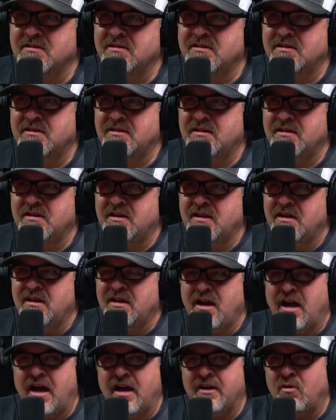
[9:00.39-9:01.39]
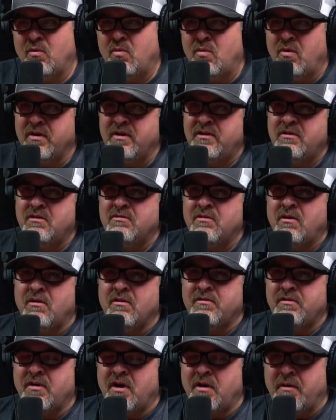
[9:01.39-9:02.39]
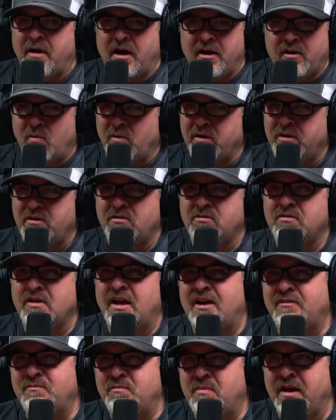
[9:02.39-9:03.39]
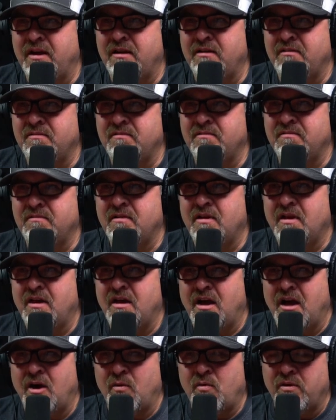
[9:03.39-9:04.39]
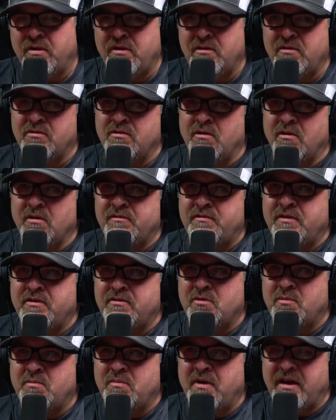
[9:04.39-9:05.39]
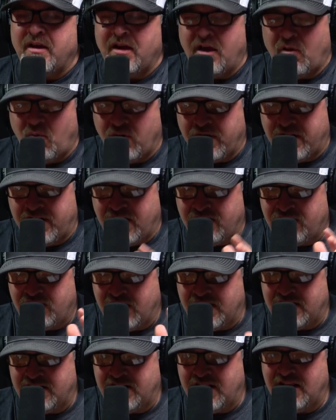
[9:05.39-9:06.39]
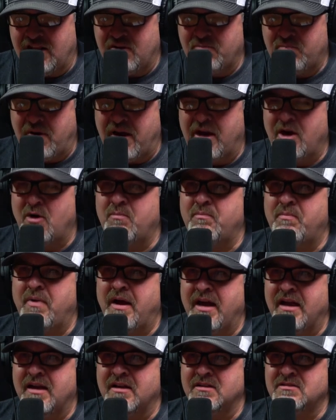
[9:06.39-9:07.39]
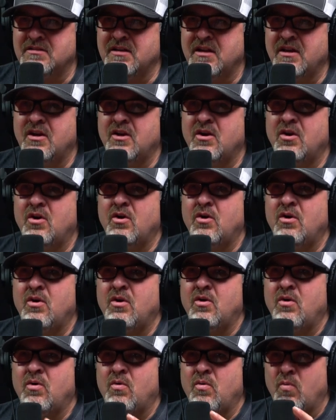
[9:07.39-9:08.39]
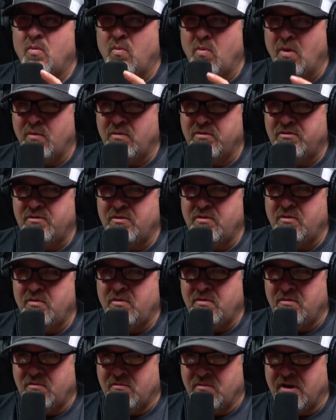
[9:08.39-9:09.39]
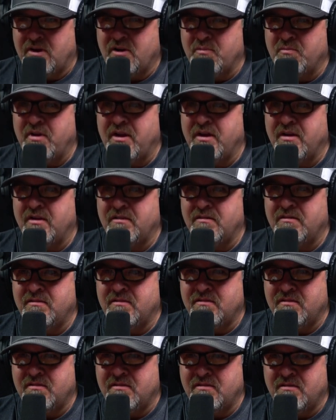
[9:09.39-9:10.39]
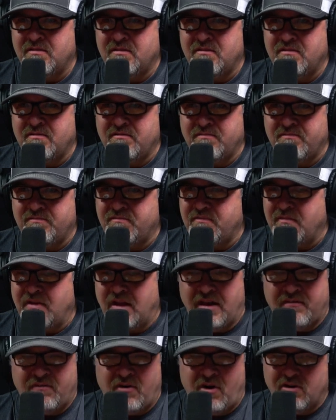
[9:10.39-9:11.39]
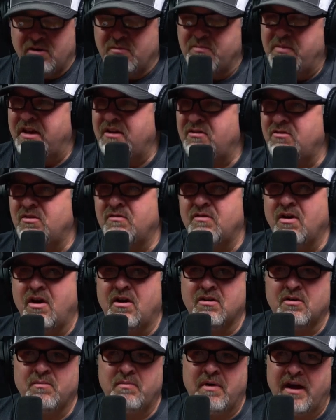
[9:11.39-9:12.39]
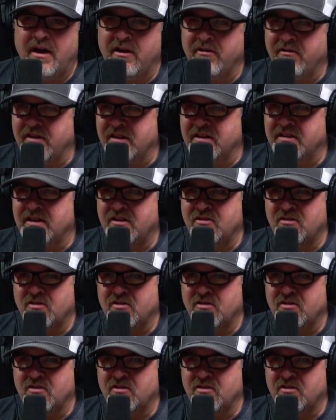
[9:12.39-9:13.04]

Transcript: Mm-hmm. I don't want to use art. I don't want to use live bait. Mm-hmm. I want to use artificial bait. I want to catch a ten pound bass." What would you recommend out of all the baits you talked about or anything?